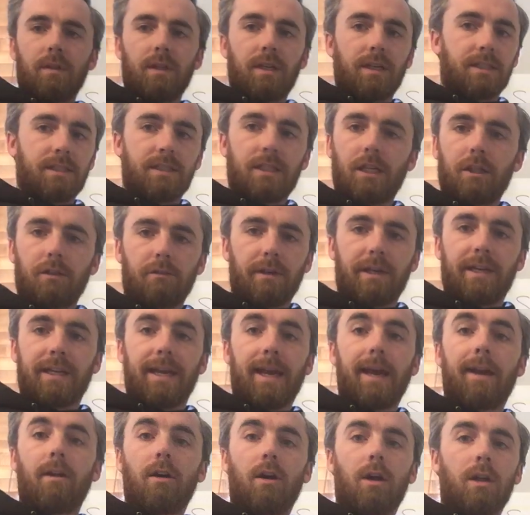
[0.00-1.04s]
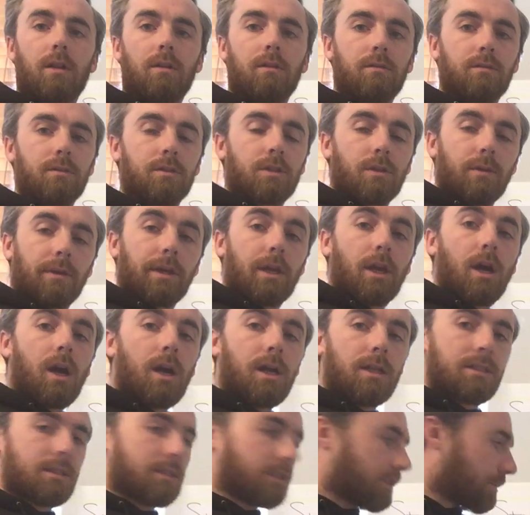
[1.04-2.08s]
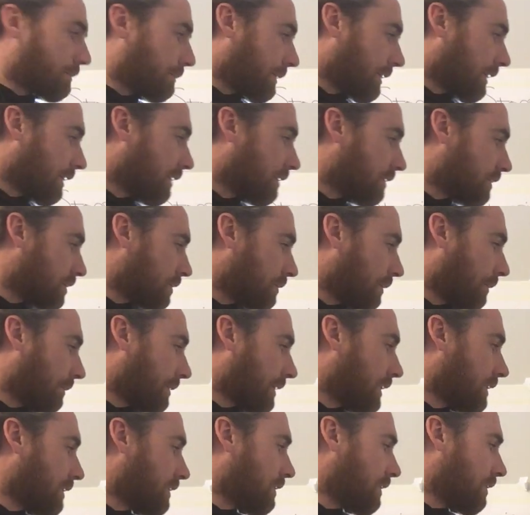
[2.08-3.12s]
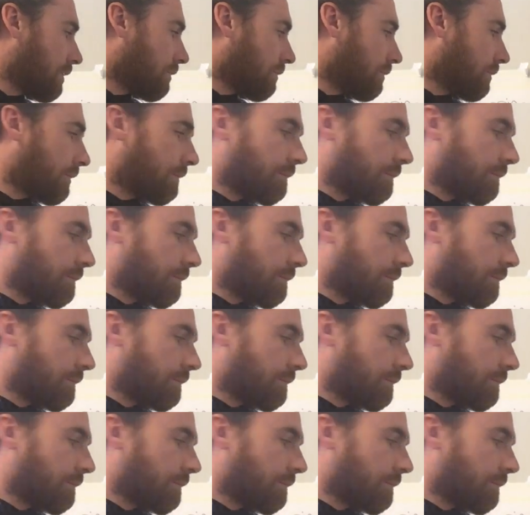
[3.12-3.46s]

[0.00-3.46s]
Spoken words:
accelerating at all. It's going constant speed. So what we can do